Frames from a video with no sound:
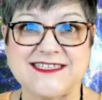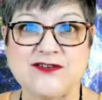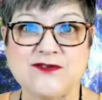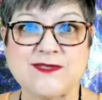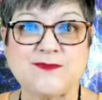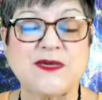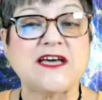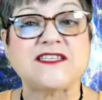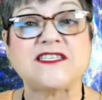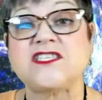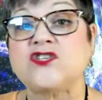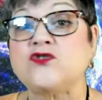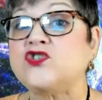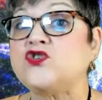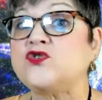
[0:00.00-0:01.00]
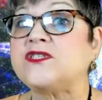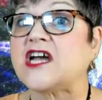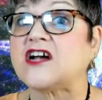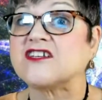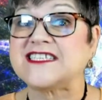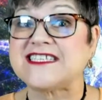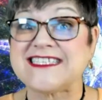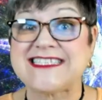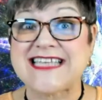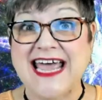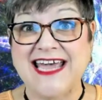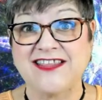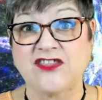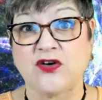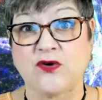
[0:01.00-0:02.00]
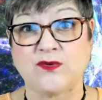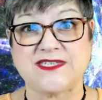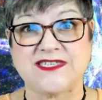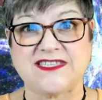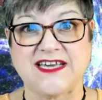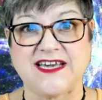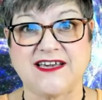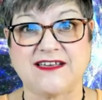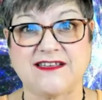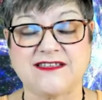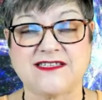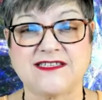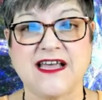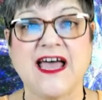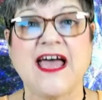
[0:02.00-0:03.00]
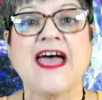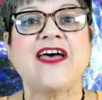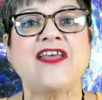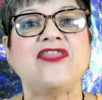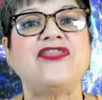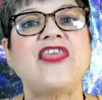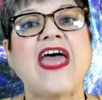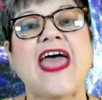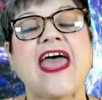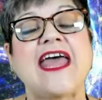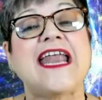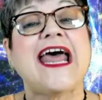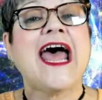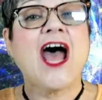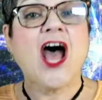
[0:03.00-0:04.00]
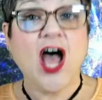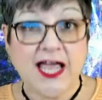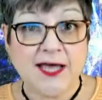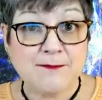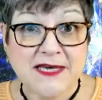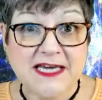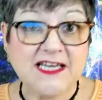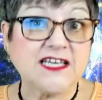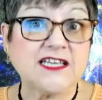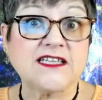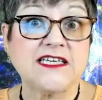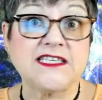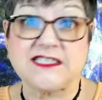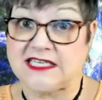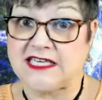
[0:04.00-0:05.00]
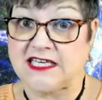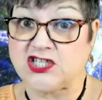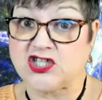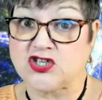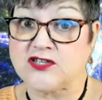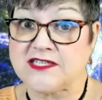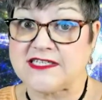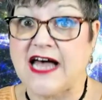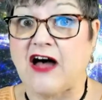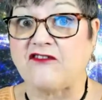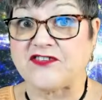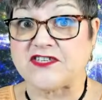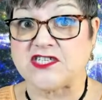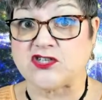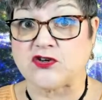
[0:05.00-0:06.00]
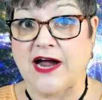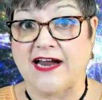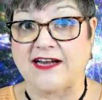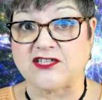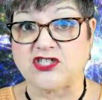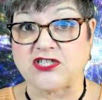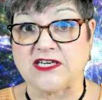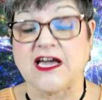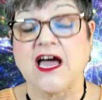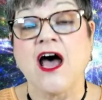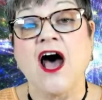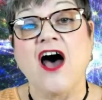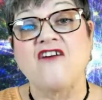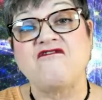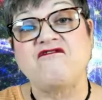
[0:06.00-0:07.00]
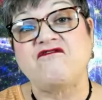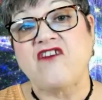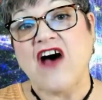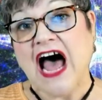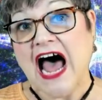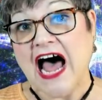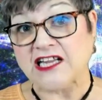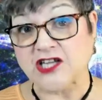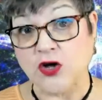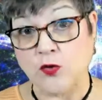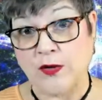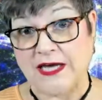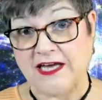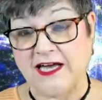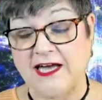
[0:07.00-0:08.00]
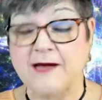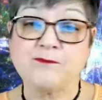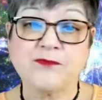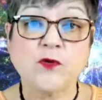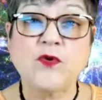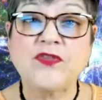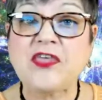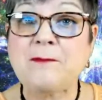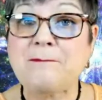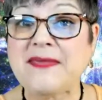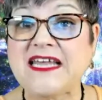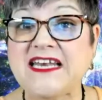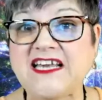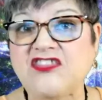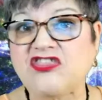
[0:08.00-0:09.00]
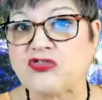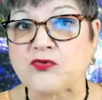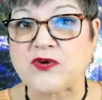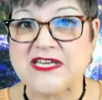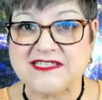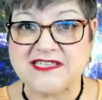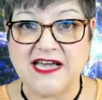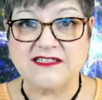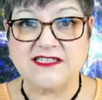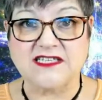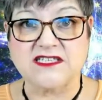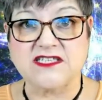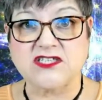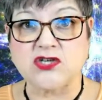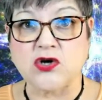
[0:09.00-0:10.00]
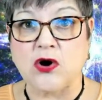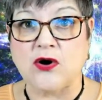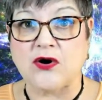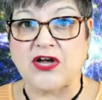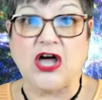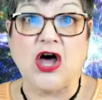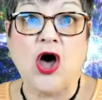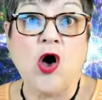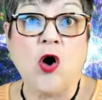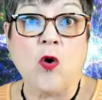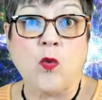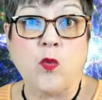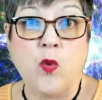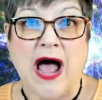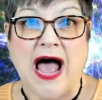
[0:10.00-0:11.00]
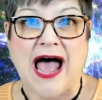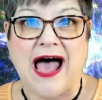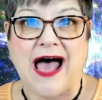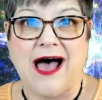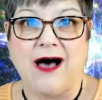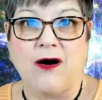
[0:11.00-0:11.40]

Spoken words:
use, because as soon as you start to say those things, then immediately teach yourself the strategy of following it with a mini 3-sentence story. Oh, wow,